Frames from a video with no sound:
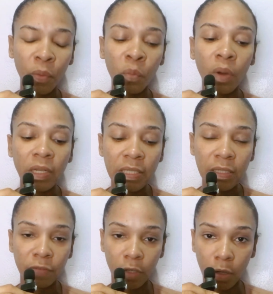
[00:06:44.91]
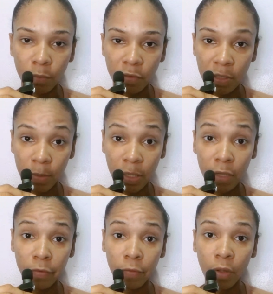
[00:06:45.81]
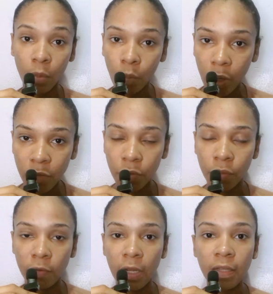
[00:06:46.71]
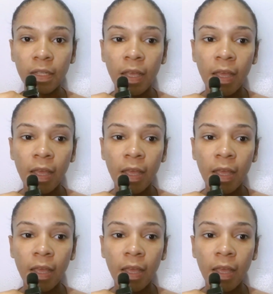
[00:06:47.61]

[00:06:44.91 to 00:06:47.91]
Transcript: who wants to live a comfortable life, if they want to do that,